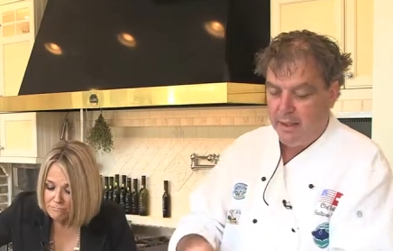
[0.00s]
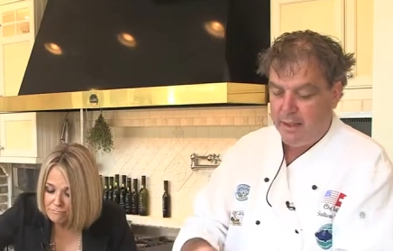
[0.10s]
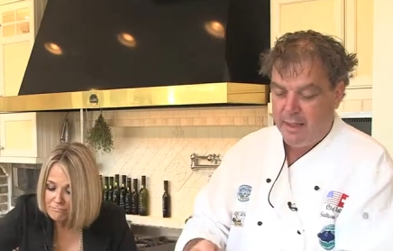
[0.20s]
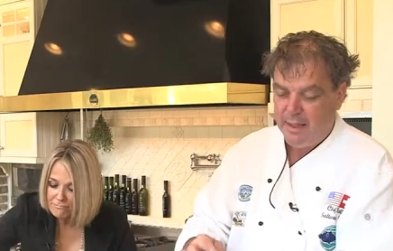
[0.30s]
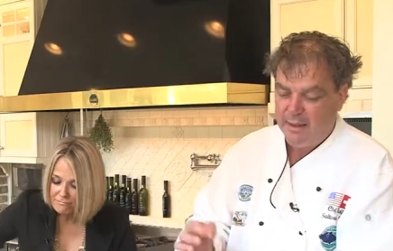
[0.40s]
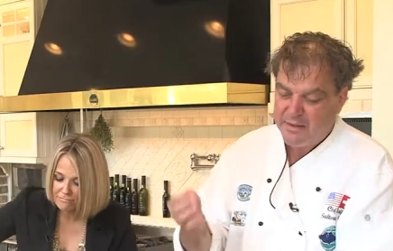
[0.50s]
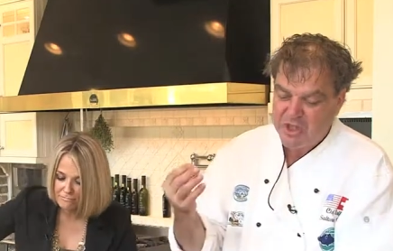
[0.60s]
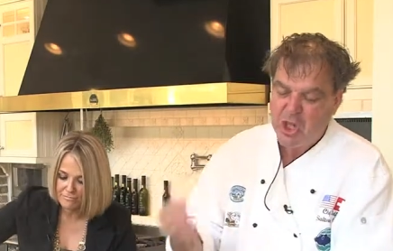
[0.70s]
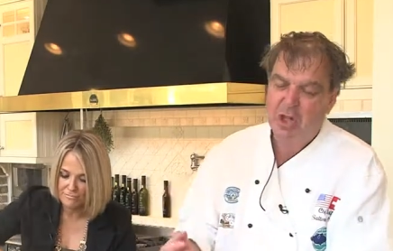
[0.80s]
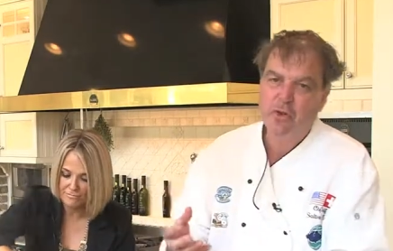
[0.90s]
Speaker 1: little
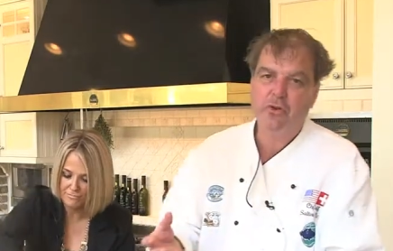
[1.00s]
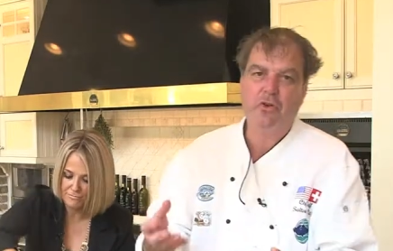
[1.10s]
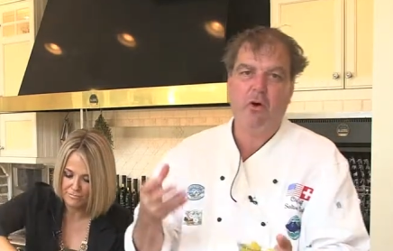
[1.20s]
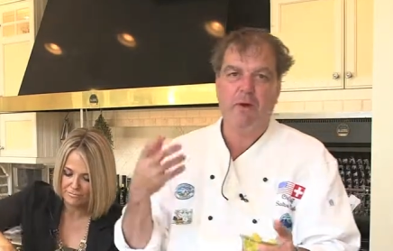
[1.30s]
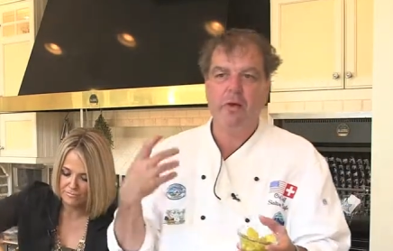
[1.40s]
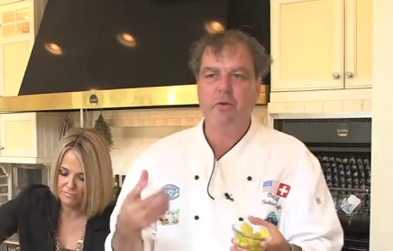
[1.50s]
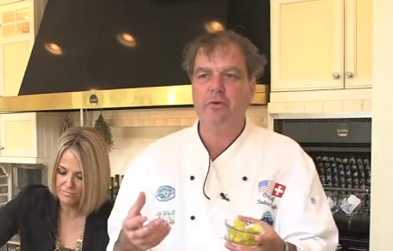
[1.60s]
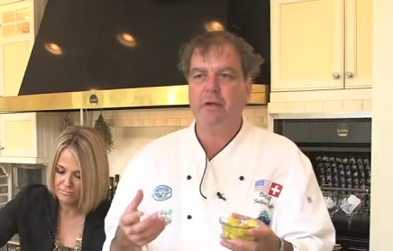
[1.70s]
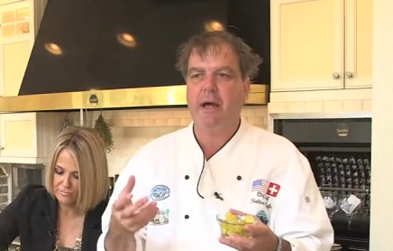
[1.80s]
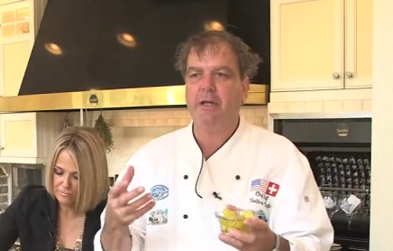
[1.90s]
not too strong. And you
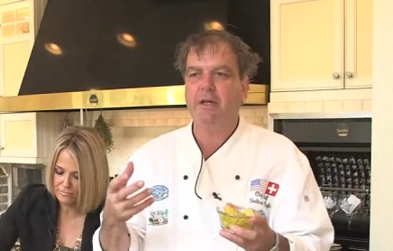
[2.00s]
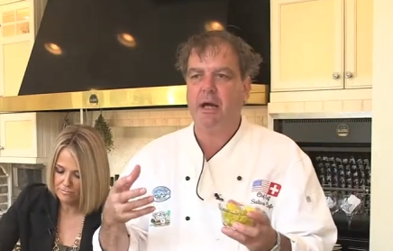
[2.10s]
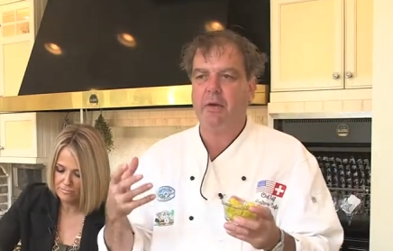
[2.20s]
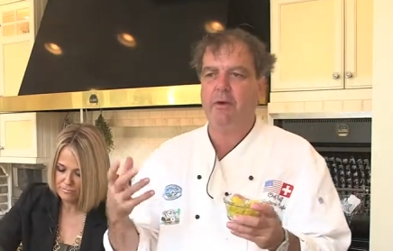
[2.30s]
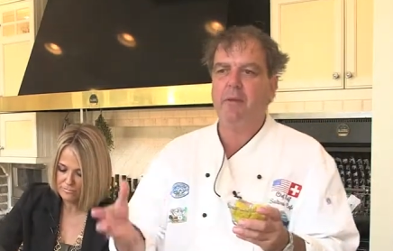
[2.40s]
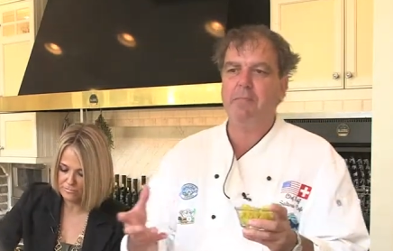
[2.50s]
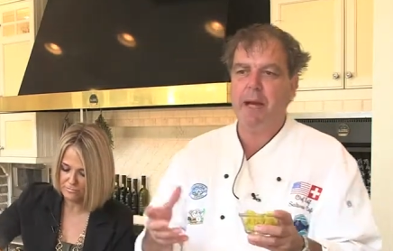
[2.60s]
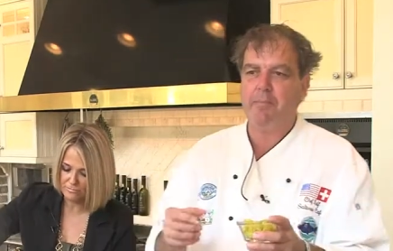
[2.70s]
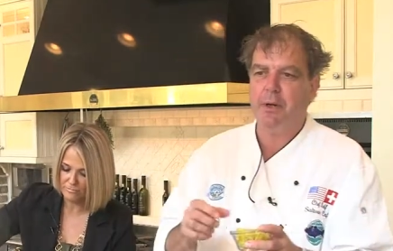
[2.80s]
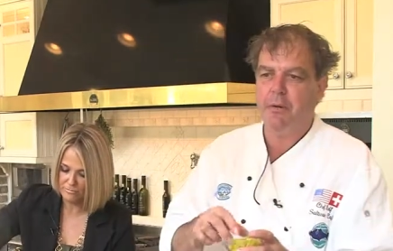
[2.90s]
use actually a green
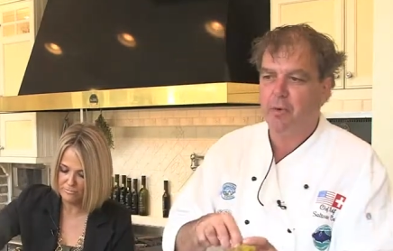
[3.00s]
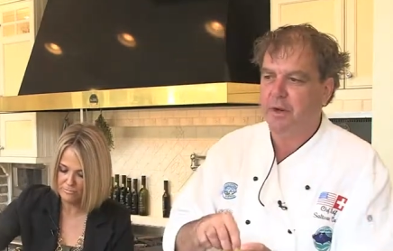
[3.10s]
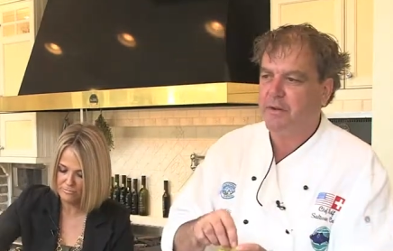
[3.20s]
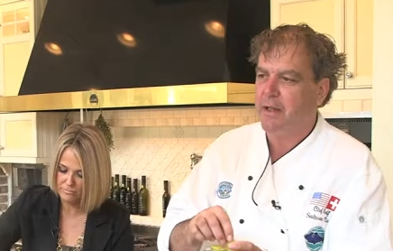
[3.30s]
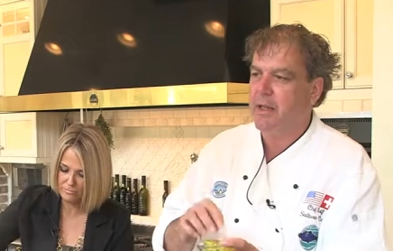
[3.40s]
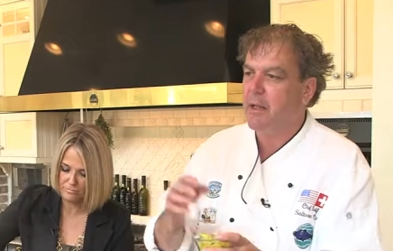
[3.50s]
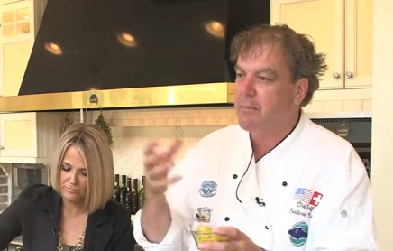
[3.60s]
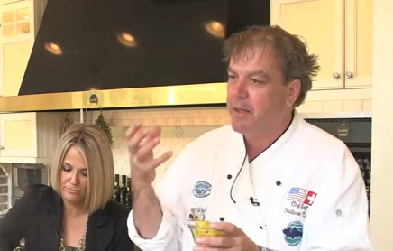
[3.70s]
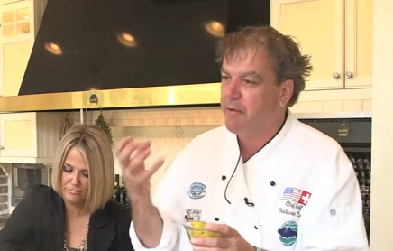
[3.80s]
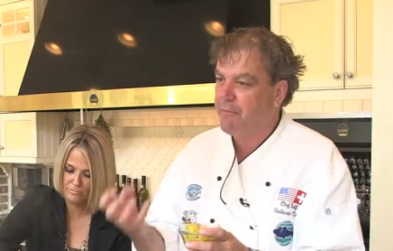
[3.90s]
pepper, where it's a little
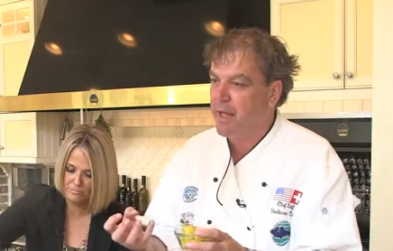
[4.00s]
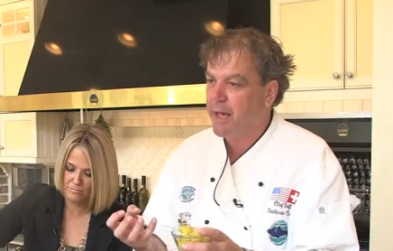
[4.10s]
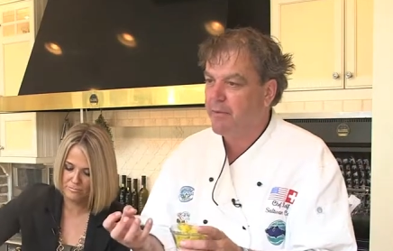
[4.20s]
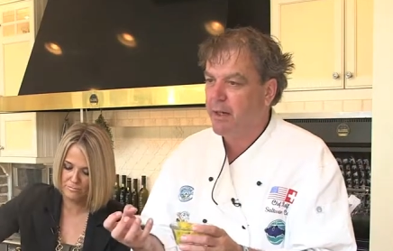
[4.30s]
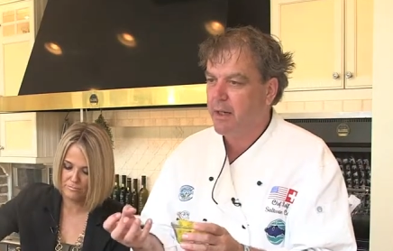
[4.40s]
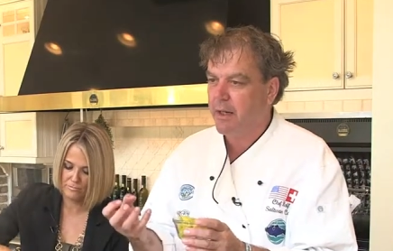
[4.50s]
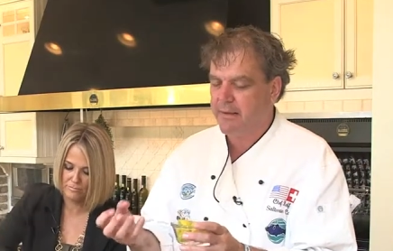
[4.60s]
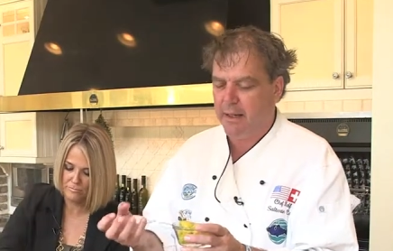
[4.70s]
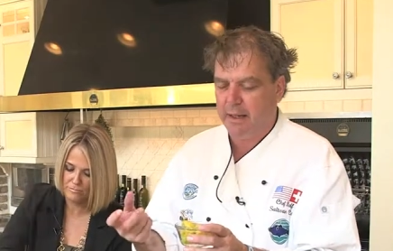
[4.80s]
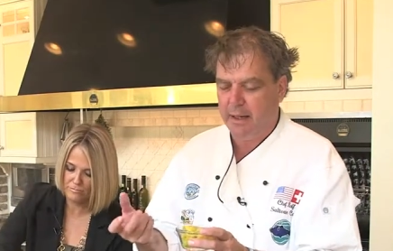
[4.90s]
bit of flavor. It's
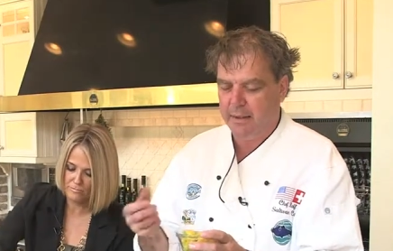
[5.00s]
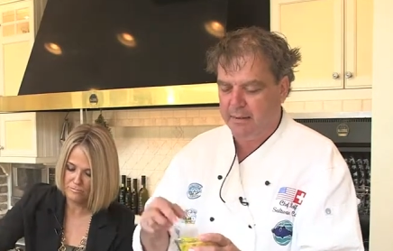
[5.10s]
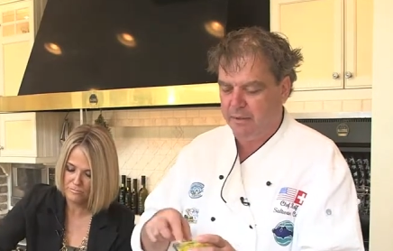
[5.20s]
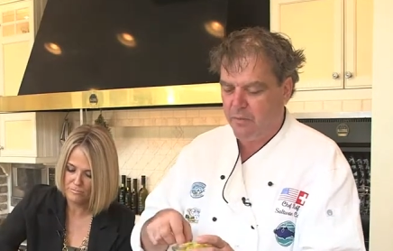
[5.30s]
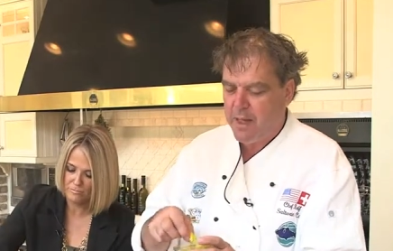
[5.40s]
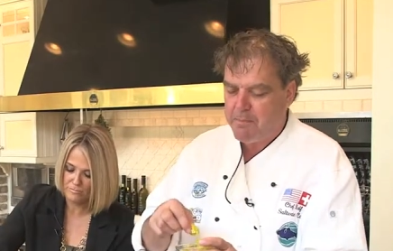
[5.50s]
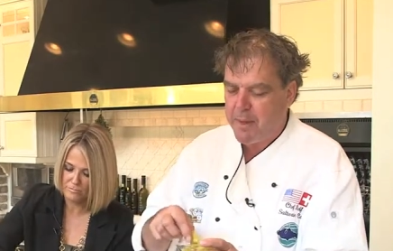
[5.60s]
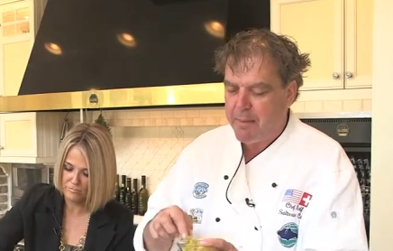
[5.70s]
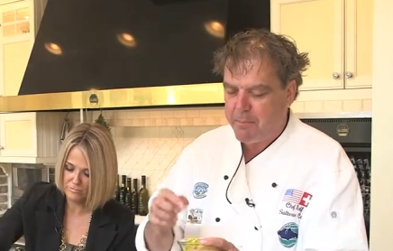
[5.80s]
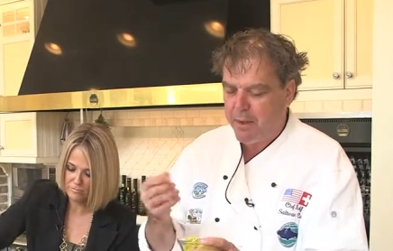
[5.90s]
a, it's a sweet
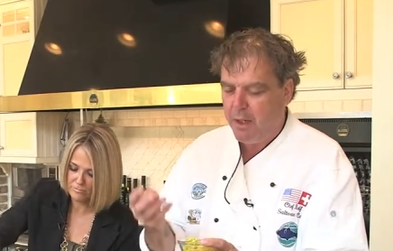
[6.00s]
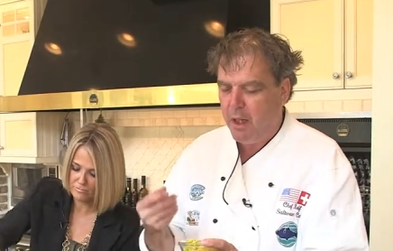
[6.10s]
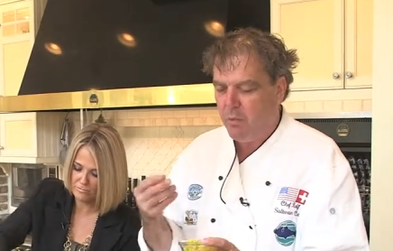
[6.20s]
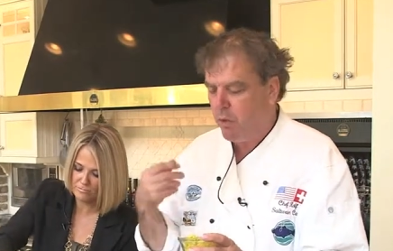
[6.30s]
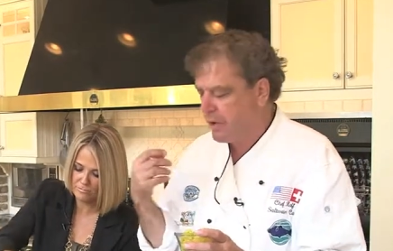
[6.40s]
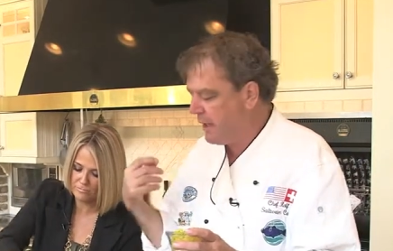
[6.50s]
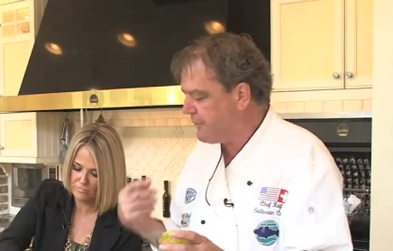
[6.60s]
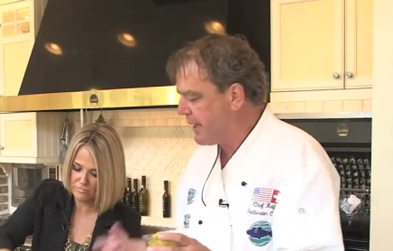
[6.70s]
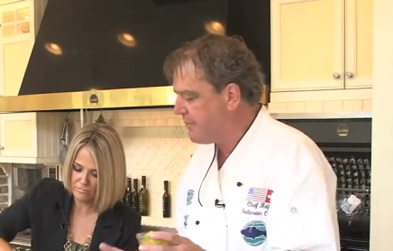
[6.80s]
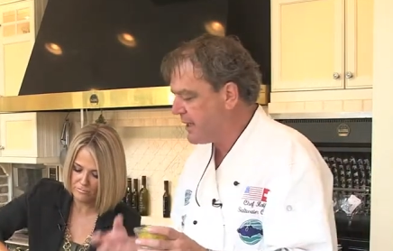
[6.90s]
pepper. What we'll gives
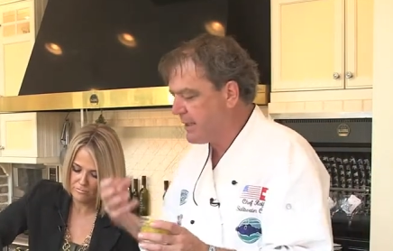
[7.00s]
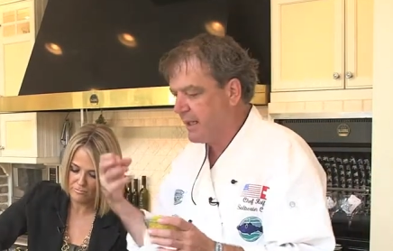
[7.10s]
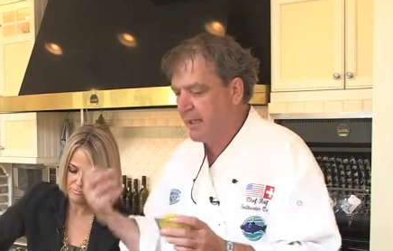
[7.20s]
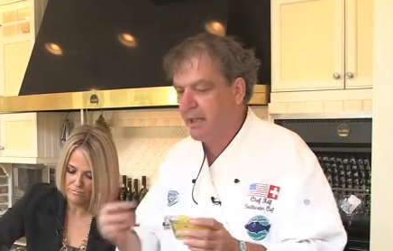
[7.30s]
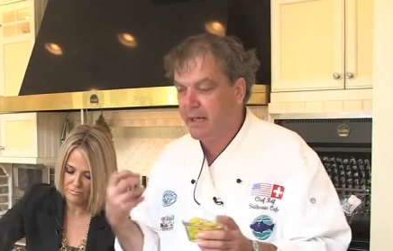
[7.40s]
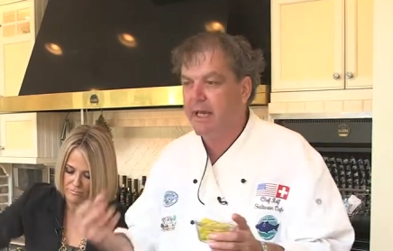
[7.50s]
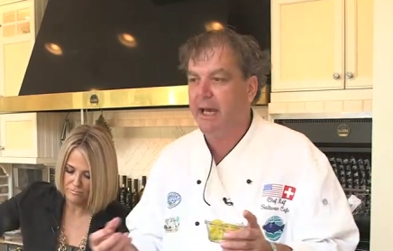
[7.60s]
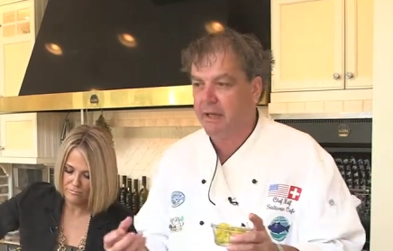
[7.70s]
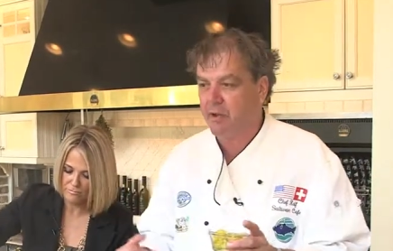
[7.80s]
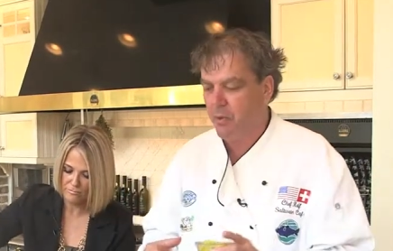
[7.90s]
them then a little
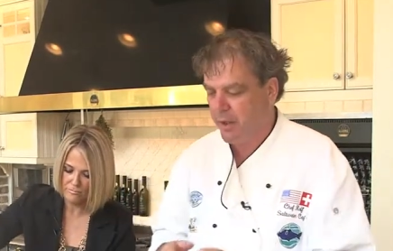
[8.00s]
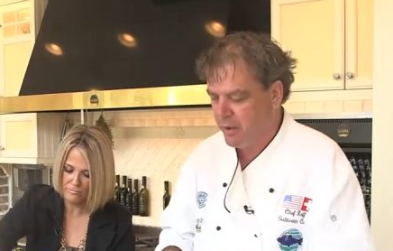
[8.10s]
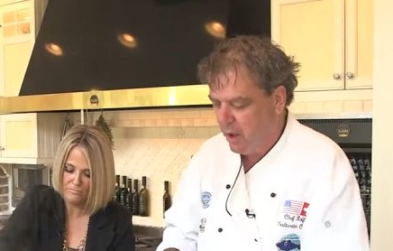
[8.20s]
kick to it.